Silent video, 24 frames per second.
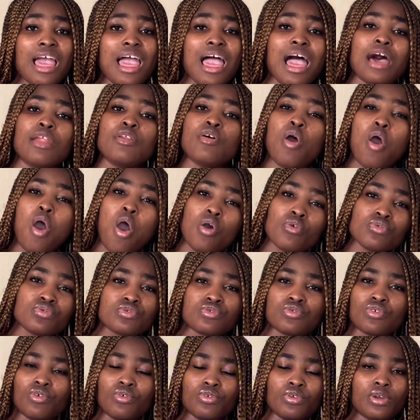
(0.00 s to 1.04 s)
And
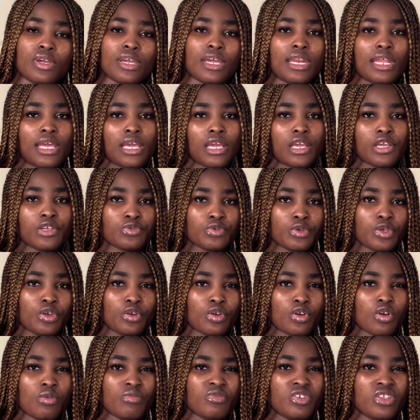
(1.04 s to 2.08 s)
also, you can engage with your
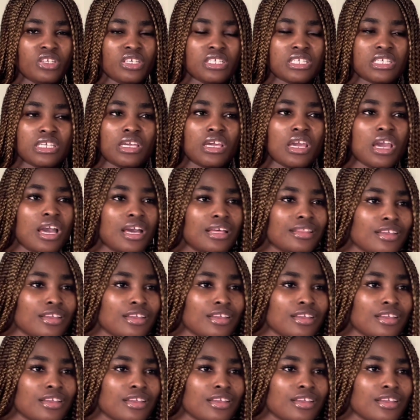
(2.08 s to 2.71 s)
community.